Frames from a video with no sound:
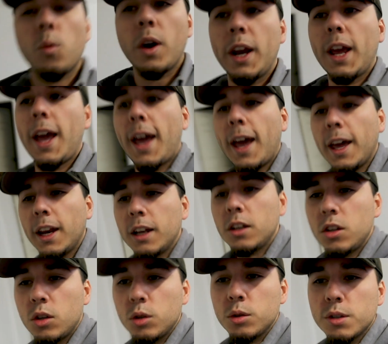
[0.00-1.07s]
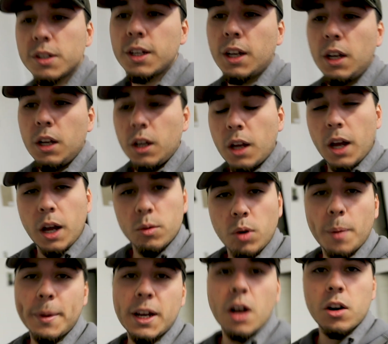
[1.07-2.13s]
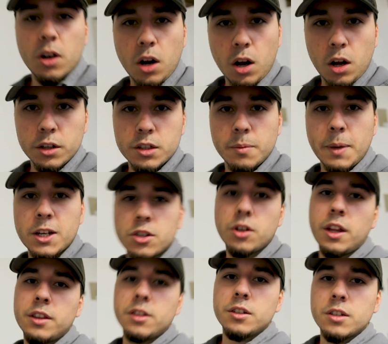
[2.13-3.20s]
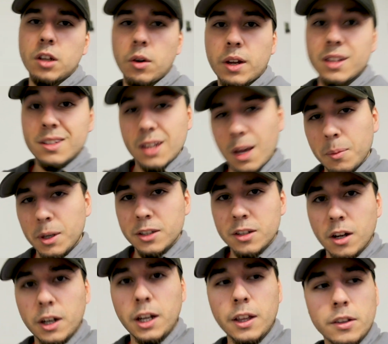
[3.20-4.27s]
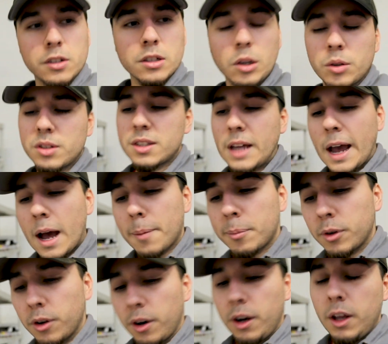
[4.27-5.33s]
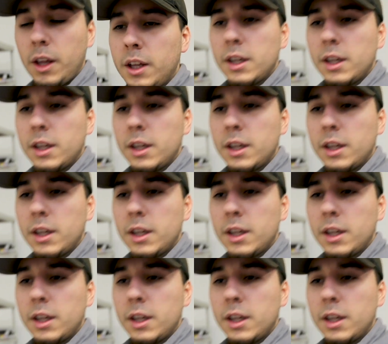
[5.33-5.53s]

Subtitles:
went ahead and used rubbing alcohol to make sure that there's no contaminants on it, and there's no sap or